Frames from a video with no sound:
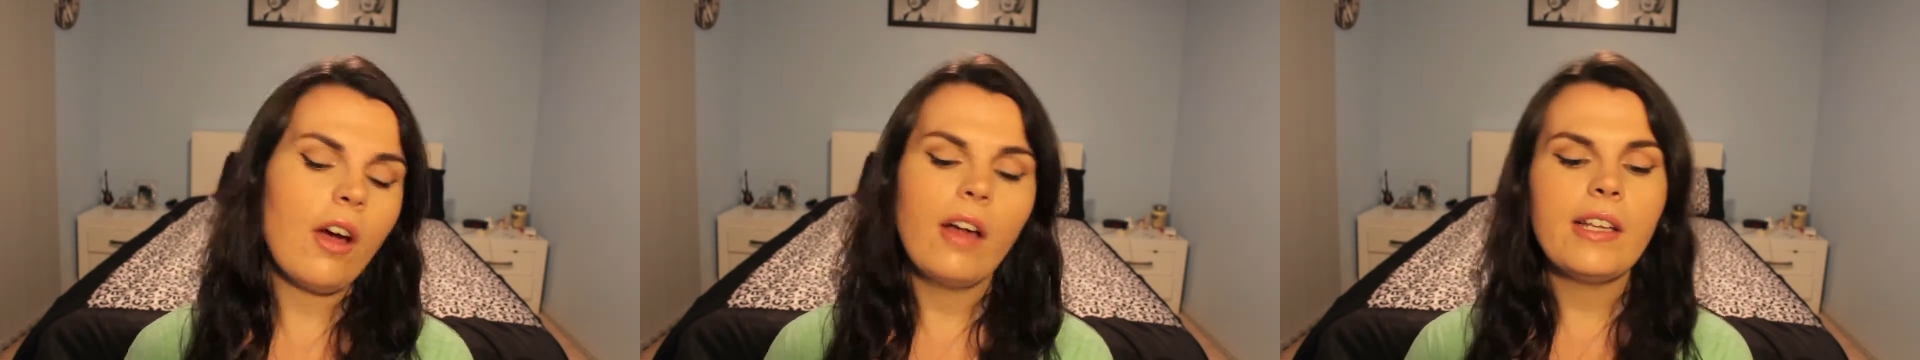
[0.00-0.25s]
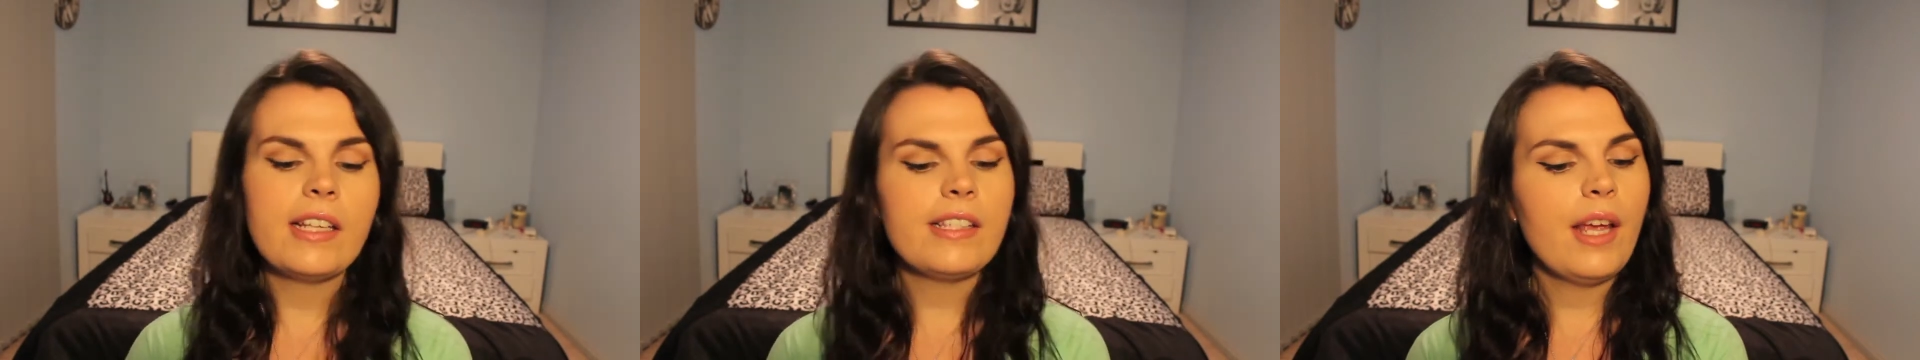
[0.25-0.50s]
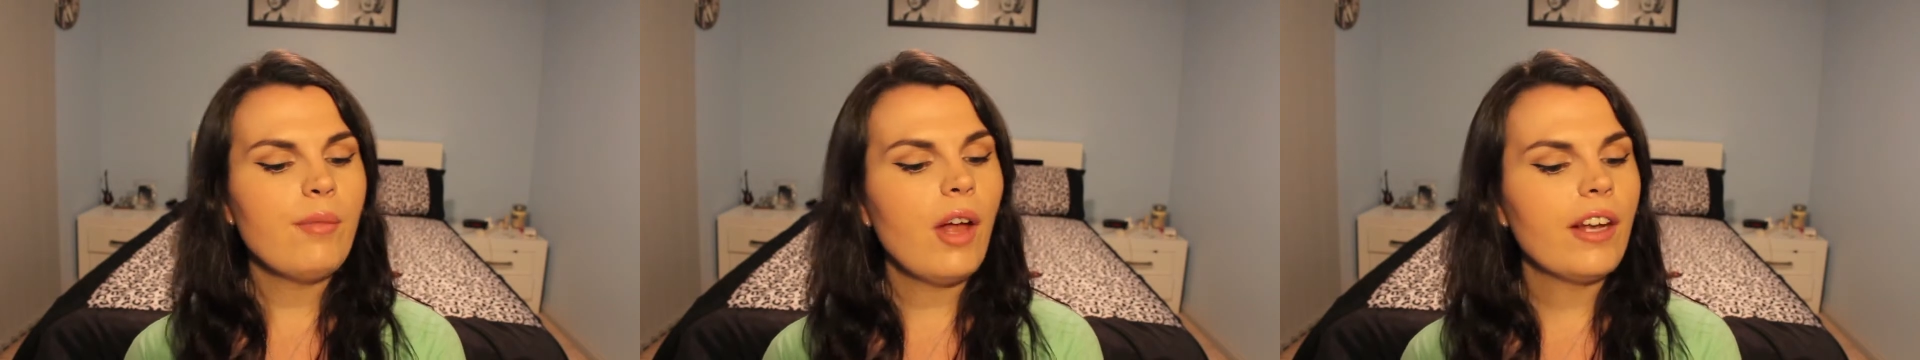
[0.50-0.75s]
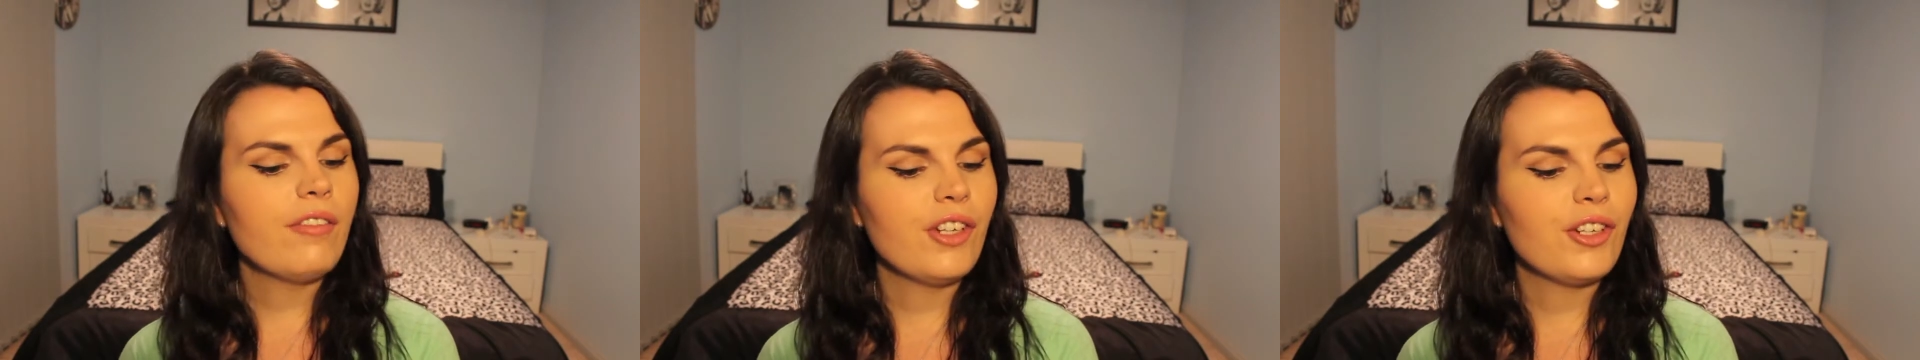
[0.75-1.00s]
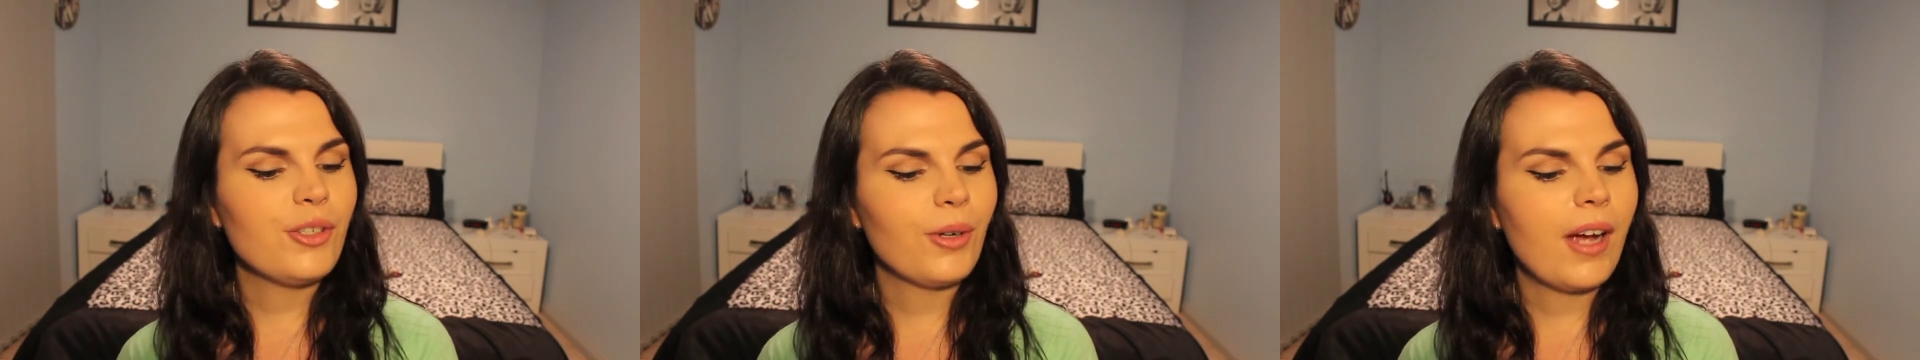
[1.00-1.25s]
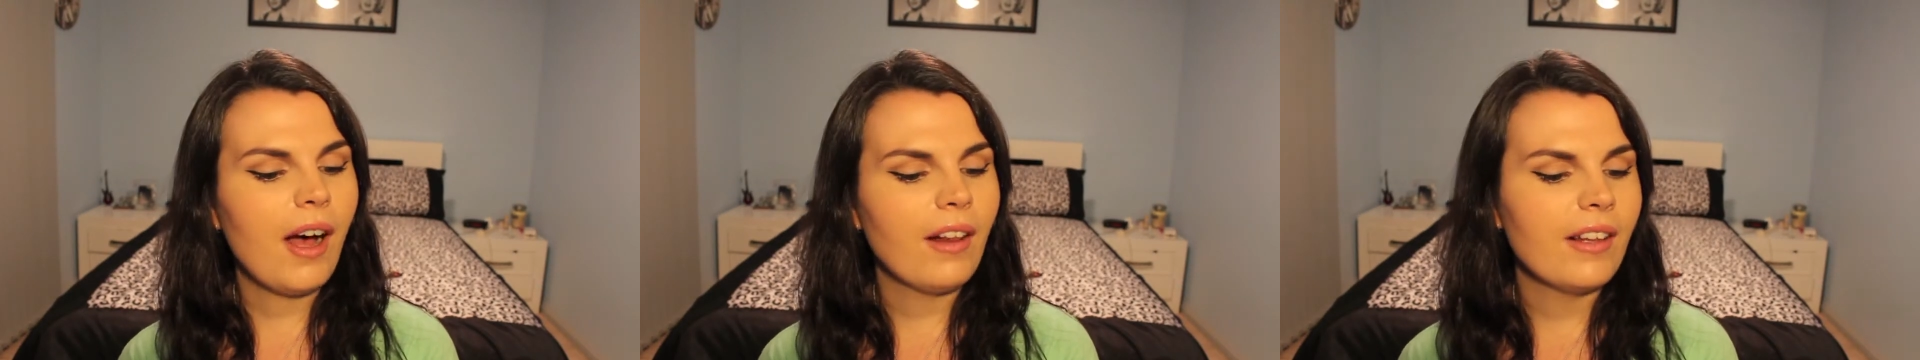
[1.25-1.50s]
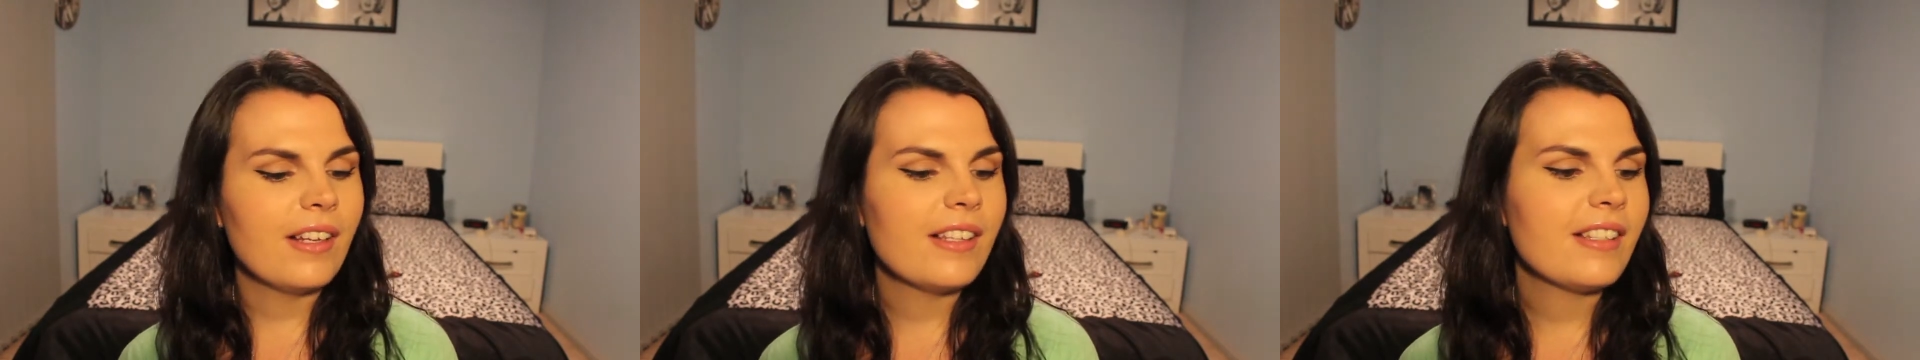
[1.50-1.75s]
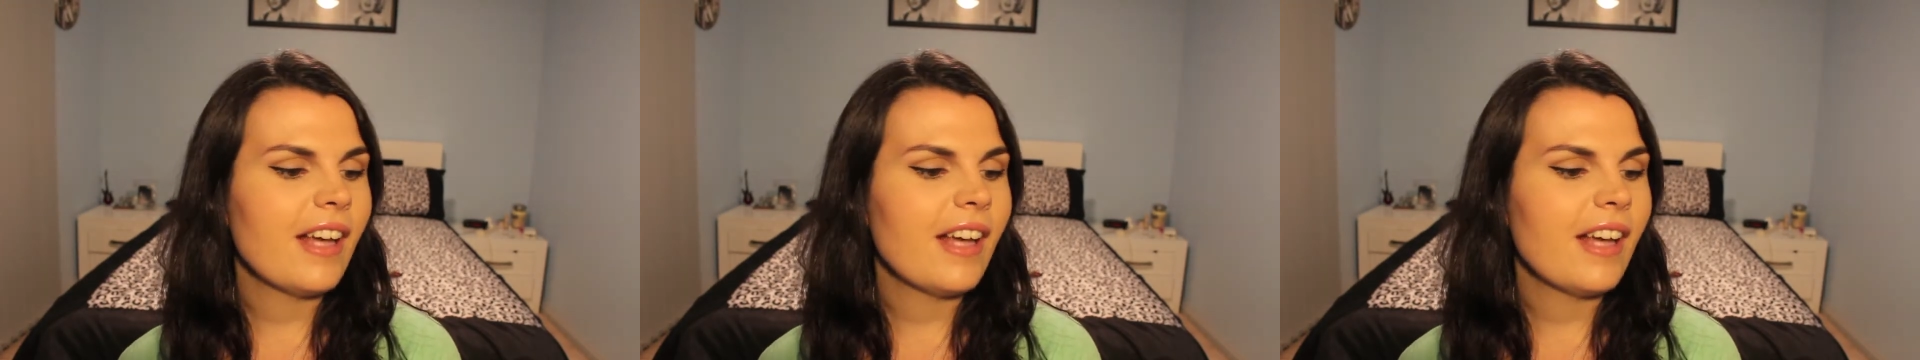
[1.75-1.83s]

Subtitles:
On that same line of neutral colors,